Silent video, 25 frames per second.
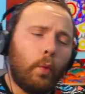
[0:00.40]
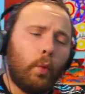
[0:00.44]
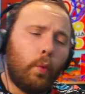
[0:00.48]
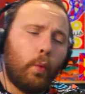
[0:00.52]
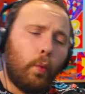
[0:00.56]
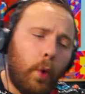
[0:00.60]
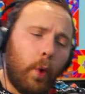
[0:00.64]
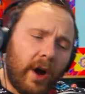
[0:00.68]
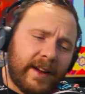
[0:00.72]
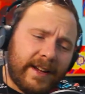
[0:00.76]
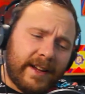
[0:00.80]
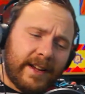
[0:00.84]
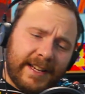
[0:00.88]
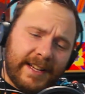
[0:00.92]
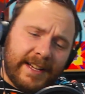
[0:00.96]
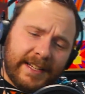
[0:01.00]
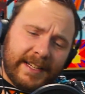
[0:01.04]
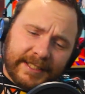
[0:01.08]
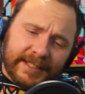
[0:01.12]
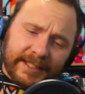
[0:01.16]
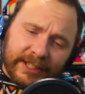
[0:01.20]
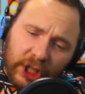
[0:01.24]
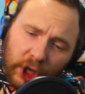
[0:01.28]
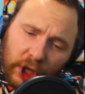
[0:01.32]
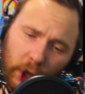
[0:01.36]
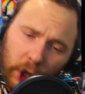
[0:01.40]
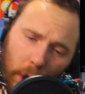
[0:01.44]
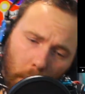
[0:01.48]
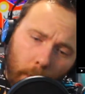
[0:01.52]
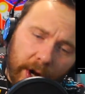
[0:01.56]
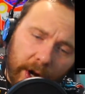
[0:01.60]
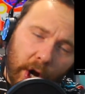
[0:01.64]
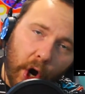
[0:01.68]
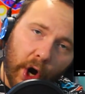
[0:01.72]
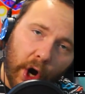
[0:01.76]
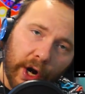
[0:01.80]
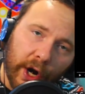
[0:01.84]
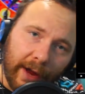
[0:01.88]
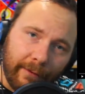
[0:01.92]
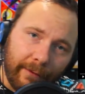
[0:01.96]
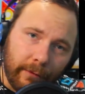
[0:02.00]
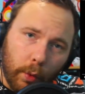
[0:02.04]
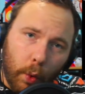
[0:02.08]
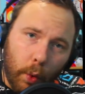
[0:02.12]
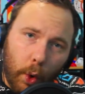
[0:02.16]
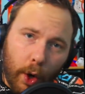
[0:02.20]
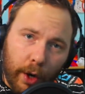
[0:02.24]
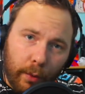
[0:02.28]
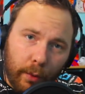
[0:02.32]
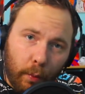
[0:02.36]
What is going on
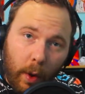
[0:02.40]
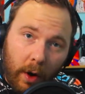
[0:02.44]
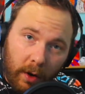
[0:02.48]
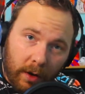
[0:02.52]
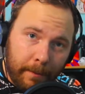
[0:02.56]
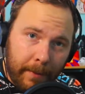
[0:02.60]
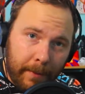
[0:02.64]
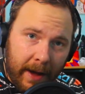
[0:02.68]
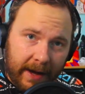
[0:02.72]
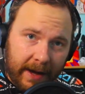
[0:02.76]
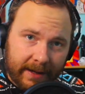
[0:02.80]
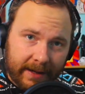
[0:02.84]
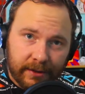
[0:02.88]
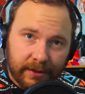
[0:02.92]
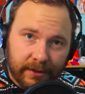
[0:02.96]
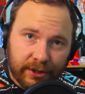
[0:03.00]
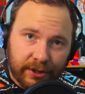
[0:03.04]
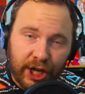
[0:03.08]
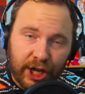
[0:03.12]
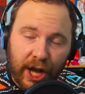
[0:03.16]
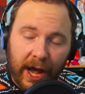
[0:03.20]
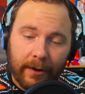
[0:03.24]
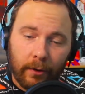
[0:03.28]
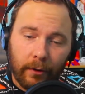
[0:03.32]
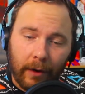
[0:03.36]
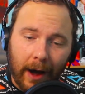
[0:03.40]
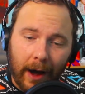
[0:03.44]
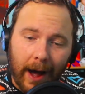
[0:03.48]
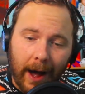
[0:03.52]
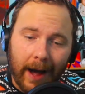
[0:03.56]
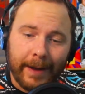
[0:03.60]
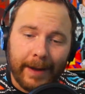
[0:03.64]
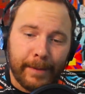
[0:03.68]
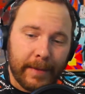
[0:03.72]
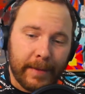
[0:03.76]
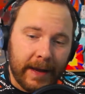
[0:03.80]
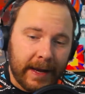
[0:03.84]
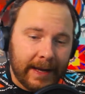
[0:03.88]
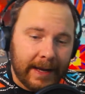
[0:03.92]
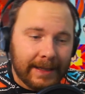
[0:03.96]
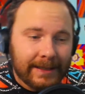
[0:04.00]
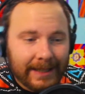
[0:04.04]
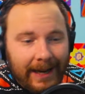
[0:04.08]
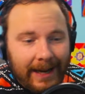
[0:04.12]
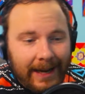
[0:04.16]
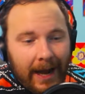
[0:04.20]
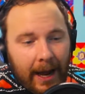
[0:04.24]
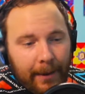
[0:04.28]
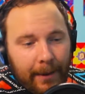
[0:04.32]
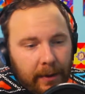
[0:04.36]
everyone? Welcome back to the channel. I'm Mace
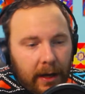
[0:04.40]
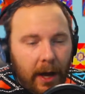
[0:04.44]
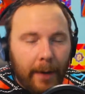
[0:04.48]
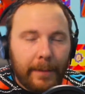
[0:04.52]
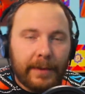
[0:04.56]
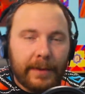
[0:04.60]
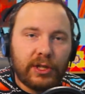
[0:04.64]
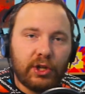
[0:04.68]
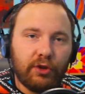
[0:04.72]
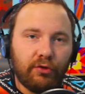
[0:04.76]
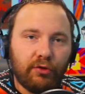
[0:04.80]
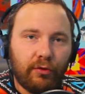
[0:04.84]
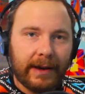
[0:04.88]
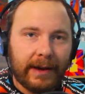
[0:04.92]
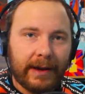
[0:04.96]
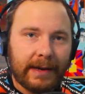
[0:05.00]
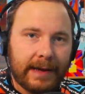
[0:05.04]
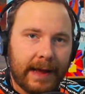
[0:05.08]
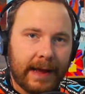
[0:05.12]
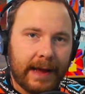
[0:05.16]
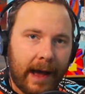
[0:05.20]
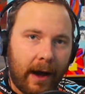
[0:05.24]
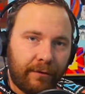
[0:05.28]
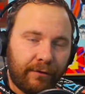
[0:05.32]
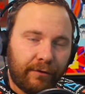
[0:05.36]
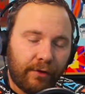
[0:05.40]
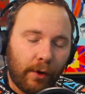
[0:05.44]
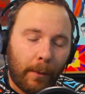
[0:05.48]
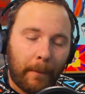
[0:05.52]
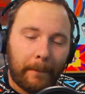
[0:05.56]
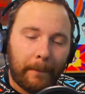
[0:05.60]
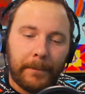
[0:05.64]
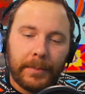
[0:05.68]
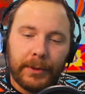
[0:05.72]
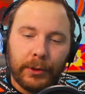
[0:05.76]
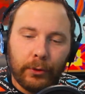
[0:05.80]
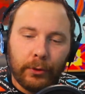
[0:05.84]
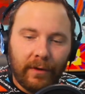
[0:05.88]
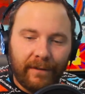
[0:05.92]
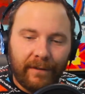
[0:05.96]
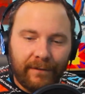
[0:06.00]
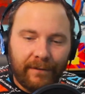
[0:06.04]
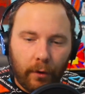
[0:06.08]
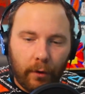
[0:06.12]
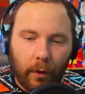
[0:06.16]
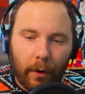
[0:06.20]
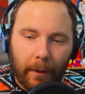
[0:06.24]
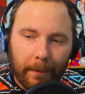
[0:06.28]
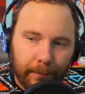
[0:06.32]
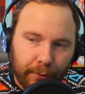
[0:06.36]
and I'm coming to you right now from
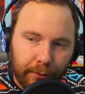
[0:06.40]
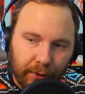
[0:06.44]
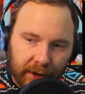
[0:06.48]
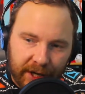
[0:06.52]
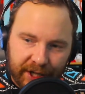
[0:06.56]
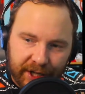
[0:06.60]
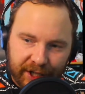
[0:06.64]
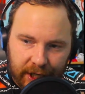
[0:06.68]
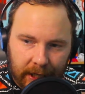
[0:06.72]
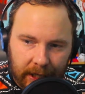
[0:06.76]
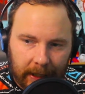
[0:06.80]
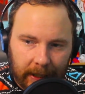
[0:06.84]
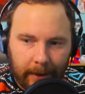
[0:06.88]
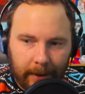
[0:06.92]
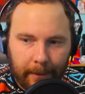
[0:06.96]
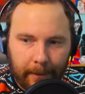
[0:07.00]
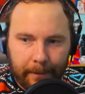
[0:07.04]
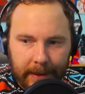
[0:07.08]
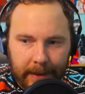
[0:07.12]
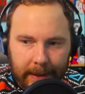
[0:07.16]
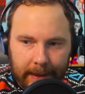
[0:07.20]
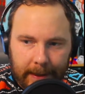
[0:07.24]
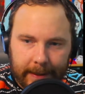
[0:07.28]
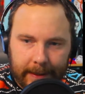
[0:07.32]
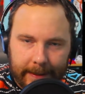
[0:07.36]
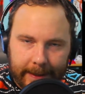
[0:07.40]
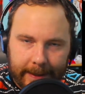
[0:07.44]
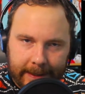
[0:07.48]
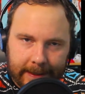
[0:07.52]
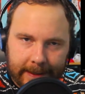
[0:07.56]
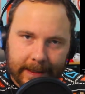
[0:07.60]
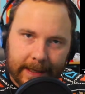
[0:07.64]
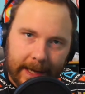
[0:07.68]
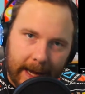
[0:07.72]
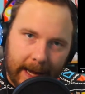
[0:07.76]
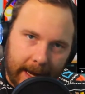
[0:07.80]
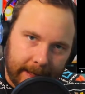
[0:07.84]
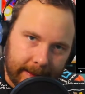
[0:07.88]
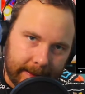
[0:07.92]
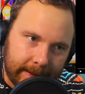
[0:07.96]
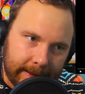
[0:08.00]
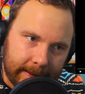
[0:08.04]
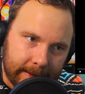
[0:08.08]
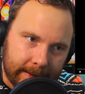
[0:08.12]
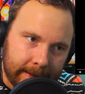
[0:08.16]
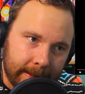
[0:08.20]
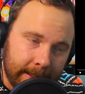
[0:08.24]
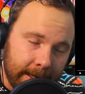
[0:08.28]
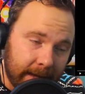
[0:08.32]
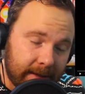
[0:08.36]
beautiful British Columbia in
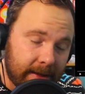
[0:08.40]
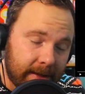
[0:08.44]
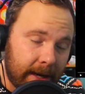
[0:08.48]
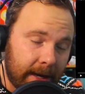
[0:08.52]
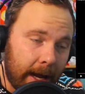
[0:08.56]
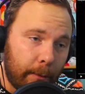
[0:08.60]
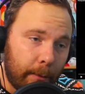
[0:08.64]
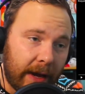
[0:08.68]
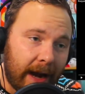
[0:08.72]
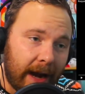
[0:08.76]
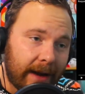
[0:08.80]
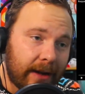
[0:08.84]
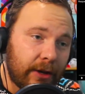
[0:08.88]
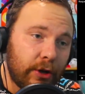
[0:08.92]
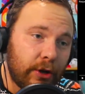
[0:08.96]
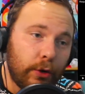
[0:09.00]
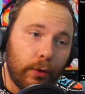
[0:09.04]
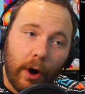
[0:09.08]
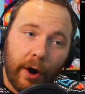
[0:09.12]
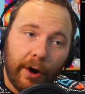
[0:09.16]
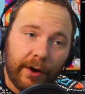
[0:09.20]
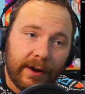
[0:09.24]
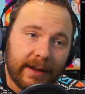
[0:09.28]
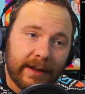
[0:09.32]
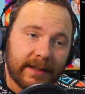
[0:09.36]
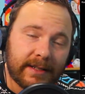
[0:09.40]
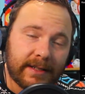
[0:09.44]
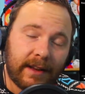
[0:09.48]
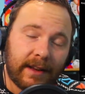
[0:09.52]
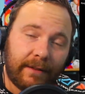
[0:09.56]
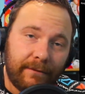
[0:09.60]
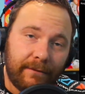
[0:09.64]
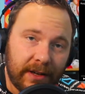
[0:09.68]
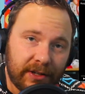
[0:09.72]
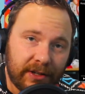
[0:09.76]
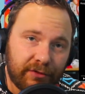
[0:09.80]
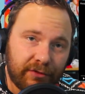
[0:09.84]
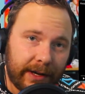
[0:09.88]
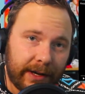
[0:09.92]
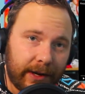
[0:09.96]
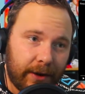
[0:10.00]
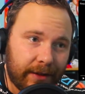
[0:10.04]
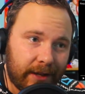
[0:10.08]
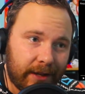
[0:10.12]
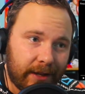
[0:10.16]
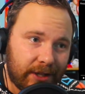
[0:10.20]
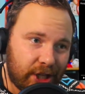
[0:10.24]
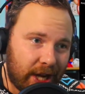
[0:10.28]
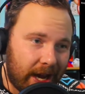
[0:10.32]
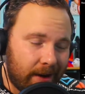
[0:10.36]
Canada. And today we got a new artist featuring on
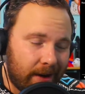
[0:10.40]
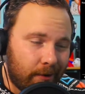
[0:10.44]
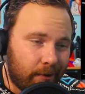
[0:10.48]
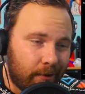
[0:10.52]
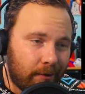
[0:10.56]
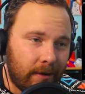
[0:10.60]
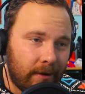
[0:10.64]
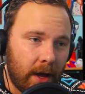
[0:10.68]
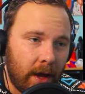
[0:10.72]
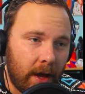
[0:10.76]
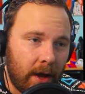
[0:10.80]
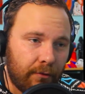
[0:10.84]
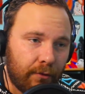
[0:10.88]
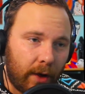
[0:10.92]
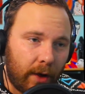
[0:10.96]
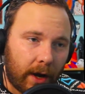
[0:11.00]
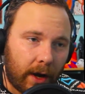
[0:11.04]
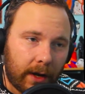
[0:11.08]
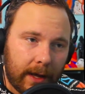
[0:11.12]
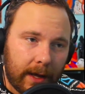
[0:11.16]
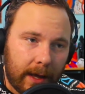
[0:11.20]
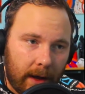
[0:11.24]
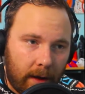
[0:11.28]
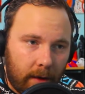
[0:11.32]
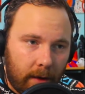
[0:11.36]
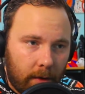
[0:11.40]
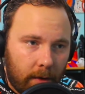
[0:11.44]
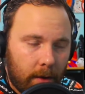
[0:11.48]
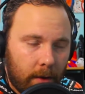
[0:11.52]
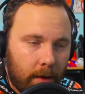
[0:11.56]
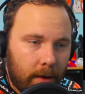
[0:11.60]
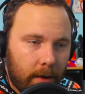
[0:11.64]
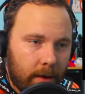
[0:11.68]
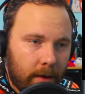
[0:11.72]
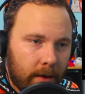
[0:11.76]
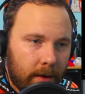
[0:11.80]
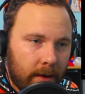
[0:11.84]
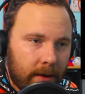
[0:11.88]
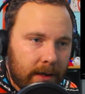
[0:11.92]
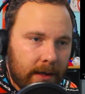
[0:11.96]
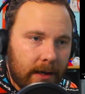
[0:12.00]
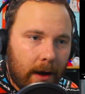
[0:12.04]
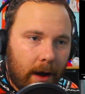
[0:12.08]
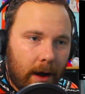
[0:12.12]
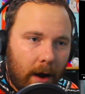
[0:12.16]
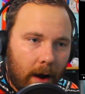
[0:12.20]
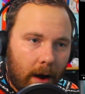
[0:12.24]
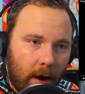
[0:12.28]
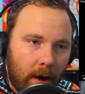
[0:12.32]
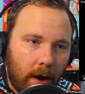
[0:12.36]
the channel, Raquel
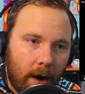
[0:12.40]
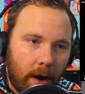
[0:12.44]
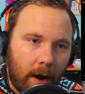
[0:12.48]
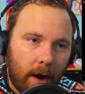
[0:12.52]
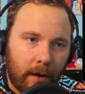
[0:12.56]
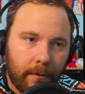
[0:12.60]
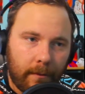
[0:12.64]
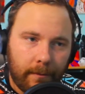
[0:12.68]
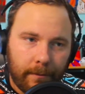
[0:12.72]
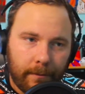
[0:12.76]
Kiaraa.